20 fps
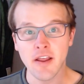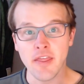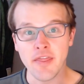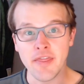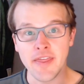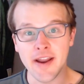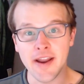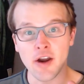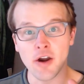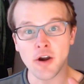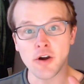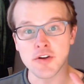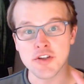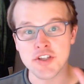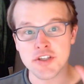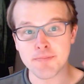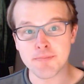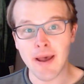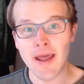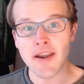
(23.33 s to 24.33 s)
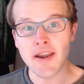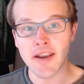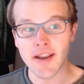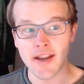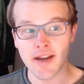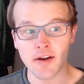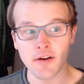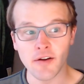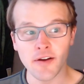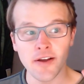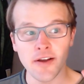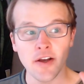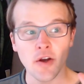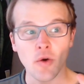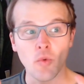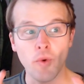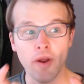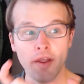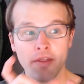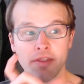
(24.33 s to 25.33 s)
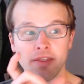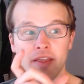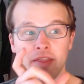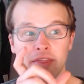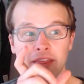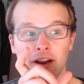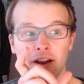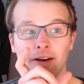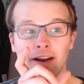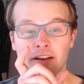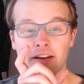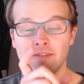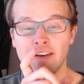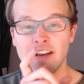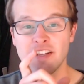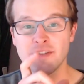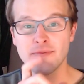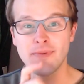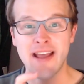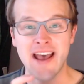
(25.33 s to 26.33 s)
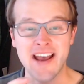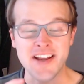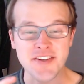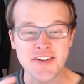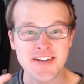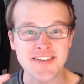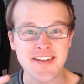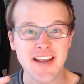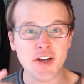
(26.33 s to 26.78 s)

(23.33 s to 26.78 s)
their spending with their investment assets.